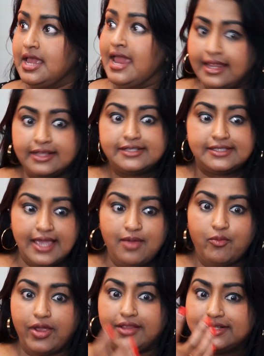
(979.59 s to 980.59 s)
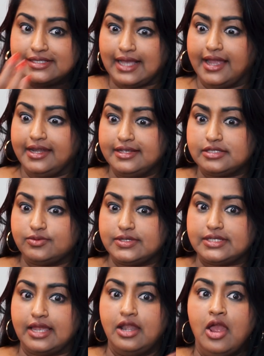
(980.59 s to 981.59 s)
In the same way, the Zionists will
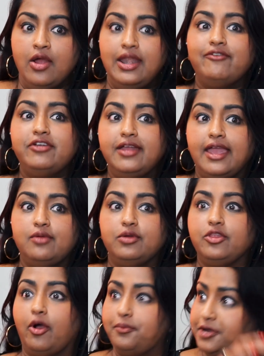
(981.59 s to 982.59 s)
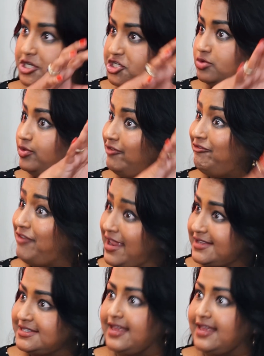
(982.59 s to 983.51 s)
say, never again will the oppression we faced.